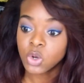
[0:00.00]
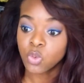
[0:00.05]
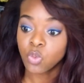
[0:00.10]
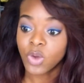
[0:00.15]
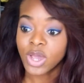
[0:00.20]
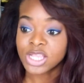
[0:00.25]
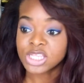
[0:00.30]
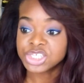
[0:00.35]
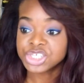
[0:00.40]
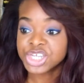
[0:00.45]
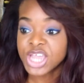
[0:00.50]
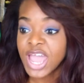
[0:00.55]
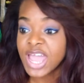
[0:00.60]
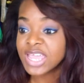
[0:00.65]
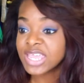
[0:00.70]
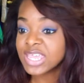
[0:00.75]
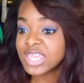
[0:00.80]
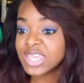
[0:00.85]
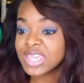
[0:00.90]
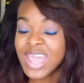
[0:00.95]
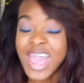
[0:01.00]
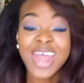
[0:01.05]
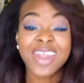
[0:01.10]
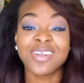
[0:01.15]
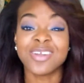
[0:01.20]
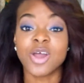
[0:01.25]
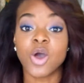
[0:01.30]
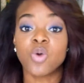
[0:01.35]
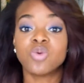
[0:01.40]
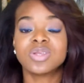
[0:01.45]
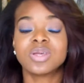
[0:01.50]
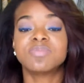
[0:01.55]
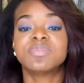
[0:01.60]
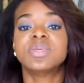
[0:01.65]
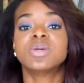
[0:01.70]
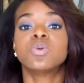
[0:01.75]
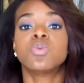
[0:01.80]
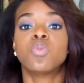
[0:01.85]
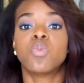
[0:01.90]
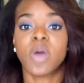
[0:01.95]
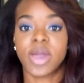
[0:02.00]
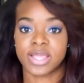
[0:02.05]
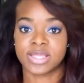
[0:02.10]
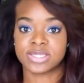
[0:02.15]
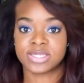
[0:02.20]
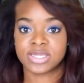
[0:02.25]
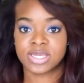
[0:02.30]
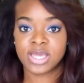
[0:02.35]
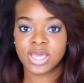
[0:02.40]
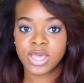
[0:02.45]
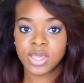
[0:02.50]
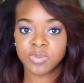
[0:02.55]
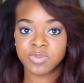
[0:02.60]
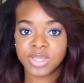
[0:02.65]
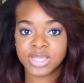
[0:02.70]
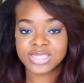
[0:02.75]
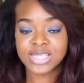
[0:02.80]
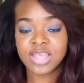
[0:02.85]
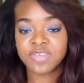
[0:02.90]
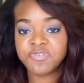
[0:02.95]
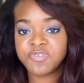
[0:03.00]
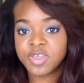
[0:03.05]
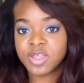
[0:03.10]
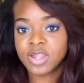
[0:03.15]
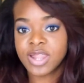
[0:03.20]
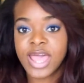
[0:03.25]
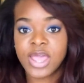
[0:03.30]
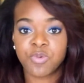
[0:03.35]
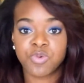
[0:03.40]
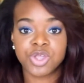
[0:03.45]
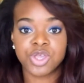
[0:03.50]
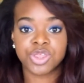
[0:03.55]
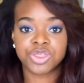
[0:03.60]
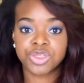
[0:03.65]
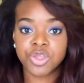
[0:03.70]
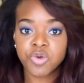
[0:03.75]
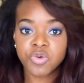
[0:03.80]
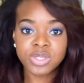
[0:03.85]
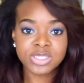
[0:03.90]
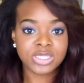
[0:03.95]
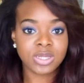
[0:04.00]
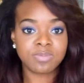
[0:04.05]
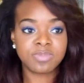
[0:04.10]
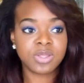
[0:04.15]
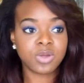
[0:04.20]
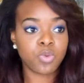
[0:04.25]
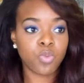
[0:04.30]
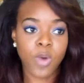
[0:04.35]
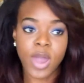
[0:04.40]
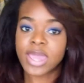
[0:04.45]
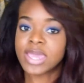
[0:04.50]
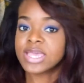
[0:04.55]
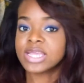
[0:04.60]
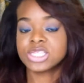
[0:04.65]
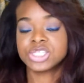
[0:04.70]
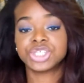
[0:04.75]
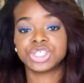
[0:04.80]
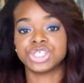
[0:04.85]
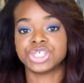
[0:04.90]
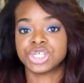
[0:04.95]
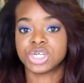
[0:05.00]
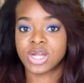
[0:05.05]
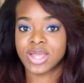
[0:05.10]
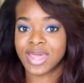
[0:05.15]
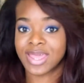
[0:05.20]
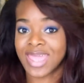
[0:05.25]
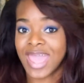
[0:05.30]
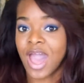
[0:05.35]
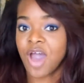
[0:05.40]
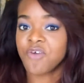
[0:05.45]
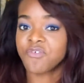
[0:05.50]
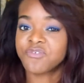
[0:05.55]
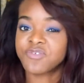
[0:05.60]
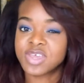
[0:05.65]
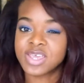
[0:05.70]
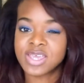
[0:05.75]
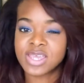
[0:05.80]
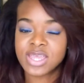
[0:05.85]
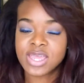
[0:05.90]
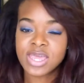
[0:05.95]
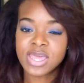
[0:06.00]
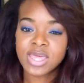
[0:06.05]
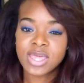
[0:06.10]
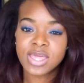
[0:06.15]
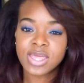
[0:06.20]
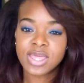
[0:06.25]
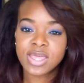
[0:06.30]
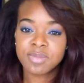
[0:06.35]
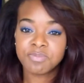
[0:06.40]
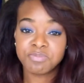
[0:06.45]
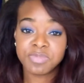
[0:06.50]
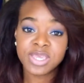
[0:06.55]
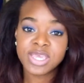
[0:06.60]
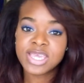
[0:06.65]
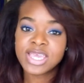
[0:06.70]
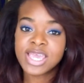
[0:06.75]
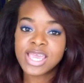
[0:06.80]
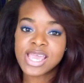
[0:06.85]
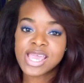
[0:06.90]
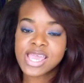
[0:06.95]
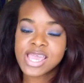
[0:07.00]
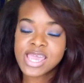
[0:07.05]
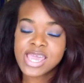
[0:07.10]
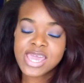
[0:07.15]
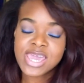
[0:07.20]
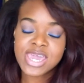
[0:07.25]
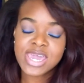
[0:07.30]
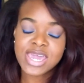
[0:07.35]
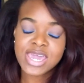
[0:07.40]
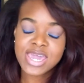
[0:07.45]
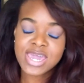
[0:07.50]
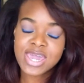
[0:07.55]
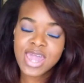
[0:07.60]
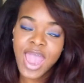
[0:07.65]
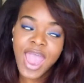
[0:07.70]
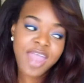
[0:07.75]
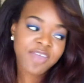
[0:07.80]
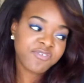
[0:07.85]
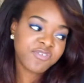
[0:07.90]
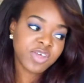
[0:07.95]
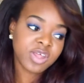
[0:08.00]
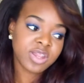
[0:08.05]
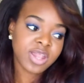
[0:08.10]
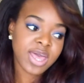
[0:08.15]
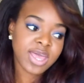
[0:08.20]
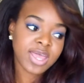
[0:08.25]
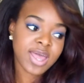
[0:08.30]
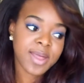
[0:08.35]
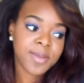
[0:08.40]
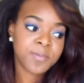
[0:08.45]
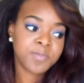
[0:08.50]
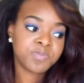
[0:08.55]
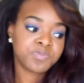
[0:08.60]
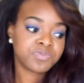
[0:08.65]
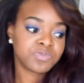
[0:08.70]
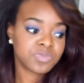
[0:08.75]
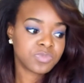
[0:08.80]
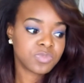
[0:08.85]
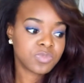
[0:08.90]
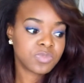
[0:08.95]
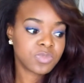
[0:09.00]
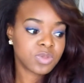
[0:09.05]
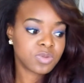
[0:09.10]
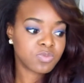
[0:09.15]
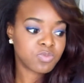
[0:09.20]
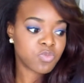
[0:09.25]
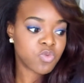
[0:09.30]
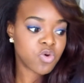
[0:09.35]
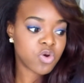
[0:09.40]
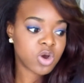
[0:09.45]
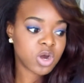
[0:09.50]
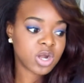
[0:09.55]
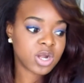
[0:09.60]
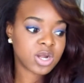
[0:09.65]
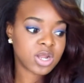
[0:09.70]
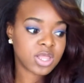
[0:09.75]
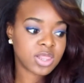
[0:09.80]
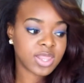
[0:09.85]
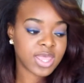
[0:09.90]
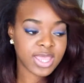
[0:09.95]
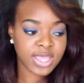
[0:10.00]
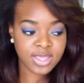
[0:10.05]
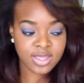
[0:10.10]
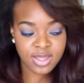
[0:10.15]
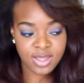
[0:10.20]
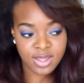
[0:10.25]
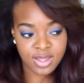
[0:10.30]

white jacket, I don't know, something white. Because I feel like when you're throwing something white into your like outfit, I feel like I'm more like